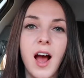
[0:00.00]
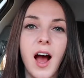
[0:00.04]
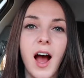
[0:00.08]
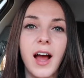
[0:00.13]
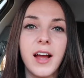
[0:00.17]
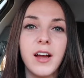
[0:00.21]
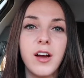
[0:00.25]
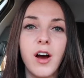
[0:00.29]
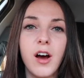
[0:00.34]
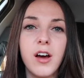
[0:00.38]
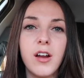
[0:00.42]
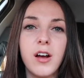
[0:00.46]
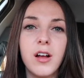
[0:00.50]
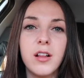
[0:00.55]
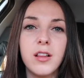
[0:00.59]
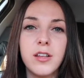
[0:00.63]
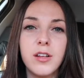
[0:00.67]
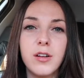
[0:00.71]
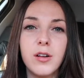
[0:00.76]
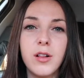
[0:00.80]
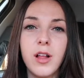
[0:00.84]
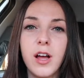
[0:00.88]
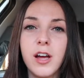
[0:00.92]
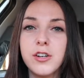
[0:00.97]
I got a
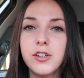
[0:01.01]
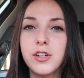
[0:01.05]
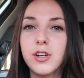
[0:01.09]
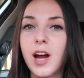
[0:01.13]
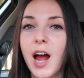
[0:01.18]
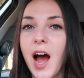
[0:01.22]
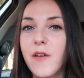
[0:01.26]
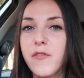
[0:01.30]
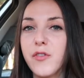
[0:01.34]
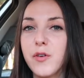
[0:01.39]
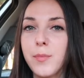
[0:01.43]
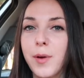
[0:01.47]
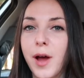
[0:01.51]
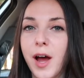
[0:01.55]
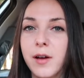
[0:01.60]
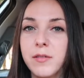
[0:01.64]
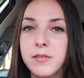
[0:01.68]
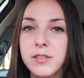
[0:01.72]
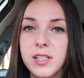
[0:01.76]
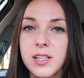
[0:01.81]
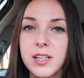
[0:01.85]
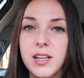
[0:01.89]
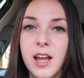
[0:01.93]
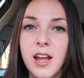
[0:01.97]
little under half a
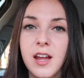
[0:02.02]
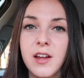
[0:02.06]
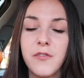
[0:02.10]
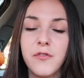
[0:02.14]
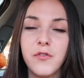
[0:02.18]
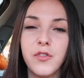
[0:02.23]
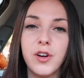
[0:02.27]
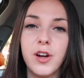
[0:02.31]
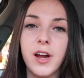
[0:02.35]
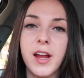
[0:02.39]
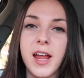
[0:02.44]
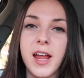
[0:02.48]
pound today for